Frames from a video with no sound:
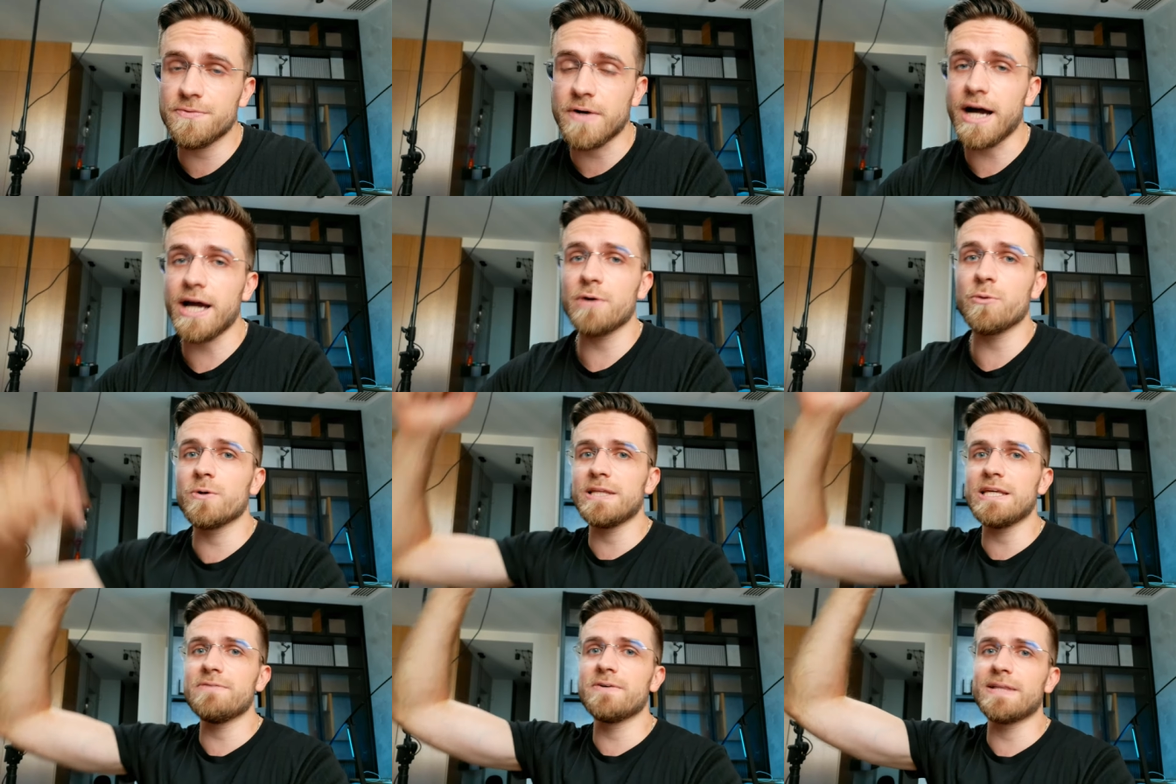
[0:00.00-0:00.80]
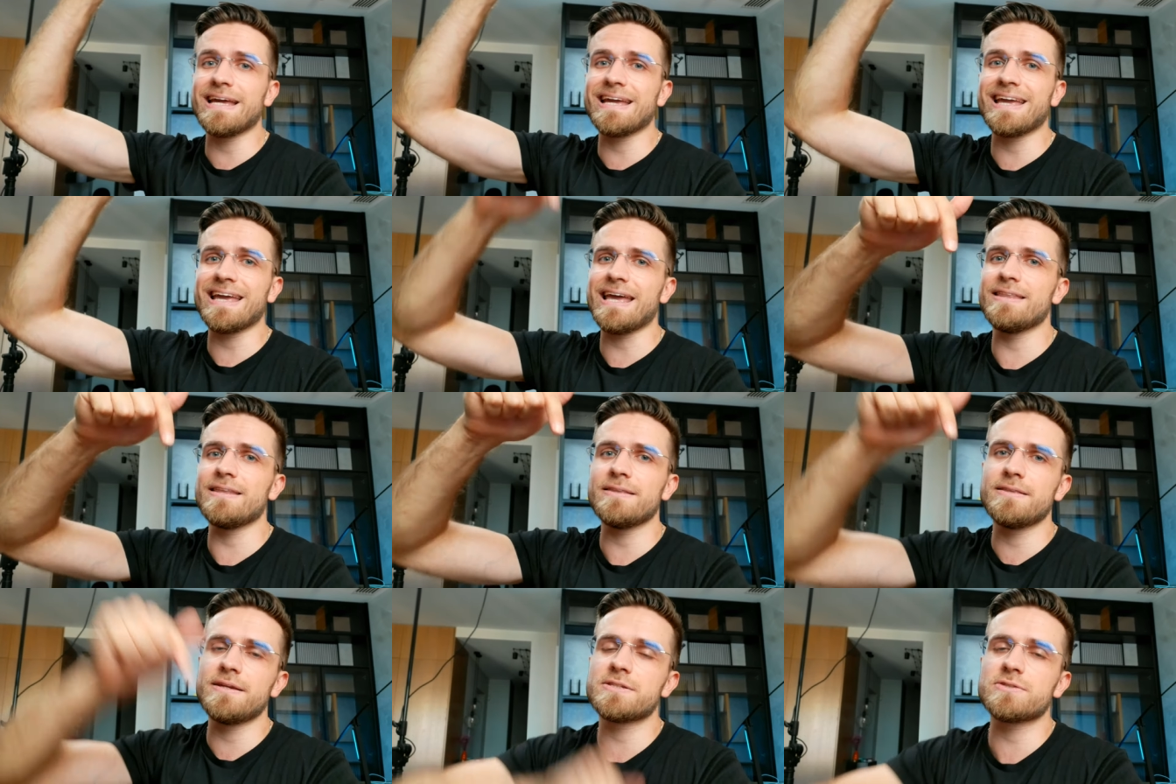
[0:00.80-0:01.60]
I will leave a link in
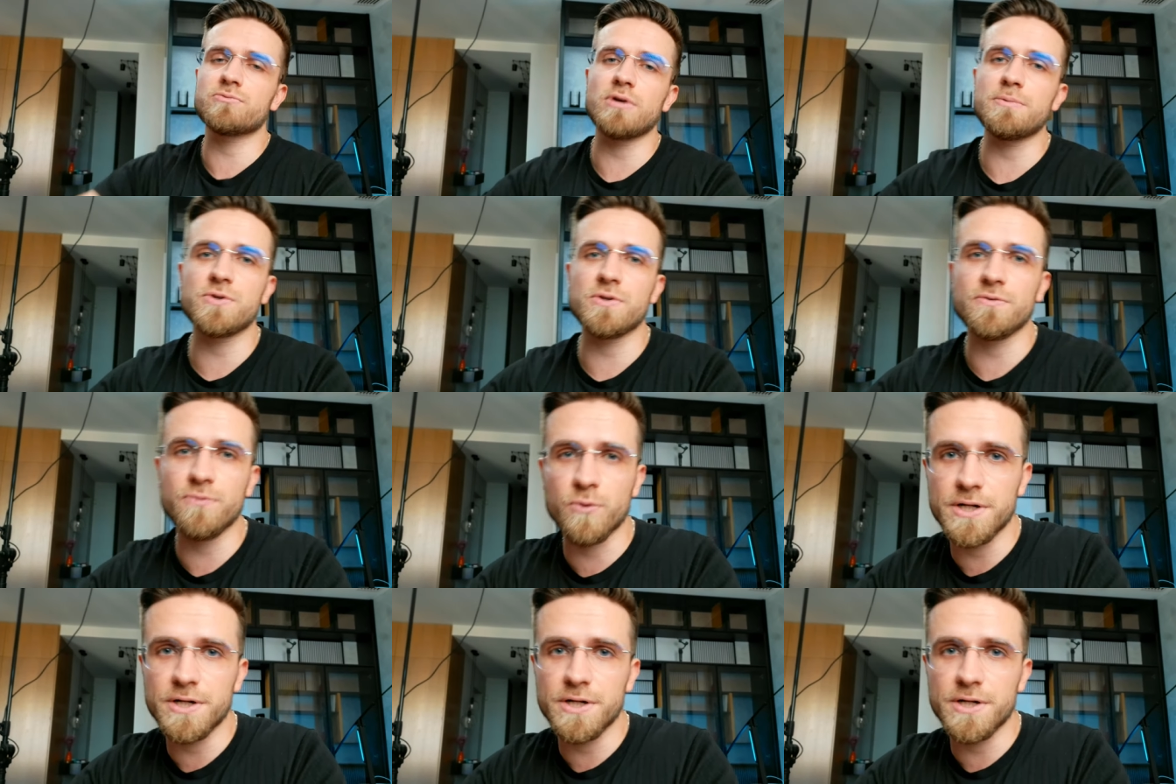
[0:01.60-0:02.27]
the description for